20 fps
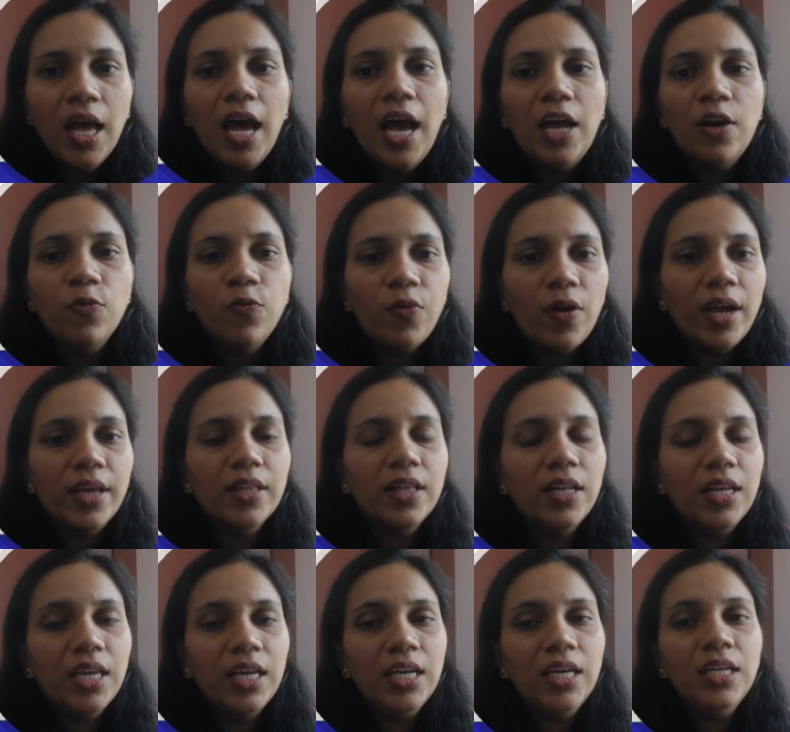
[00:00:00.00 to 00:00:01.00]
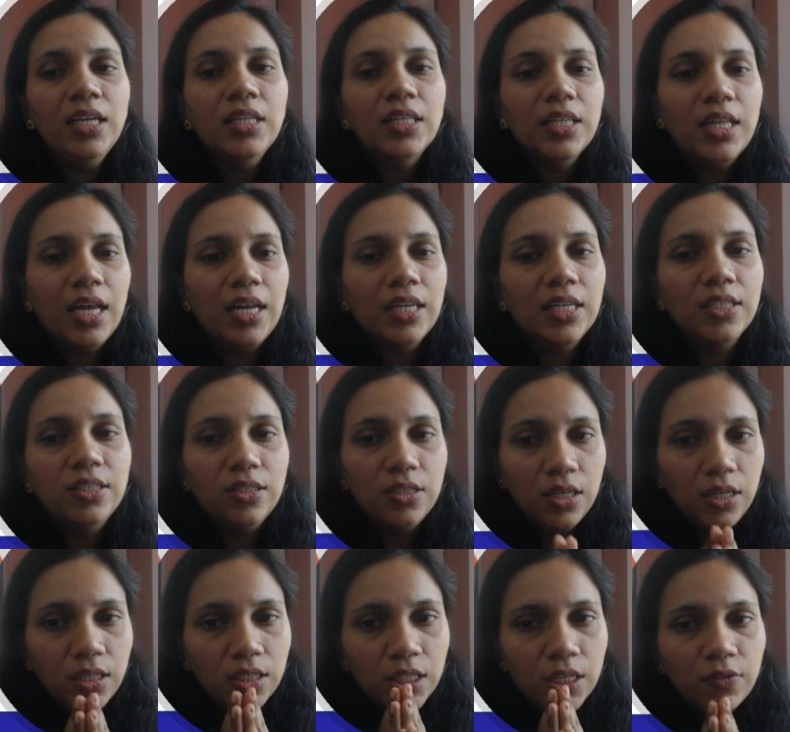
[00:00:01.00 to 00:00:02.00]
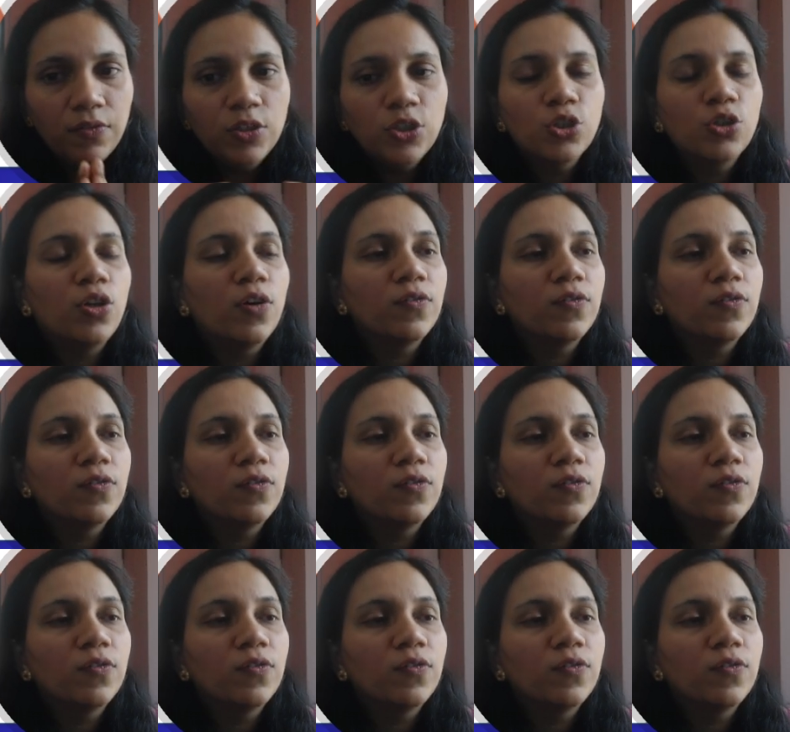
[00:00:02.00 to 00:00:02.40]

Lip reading: And finally, there is division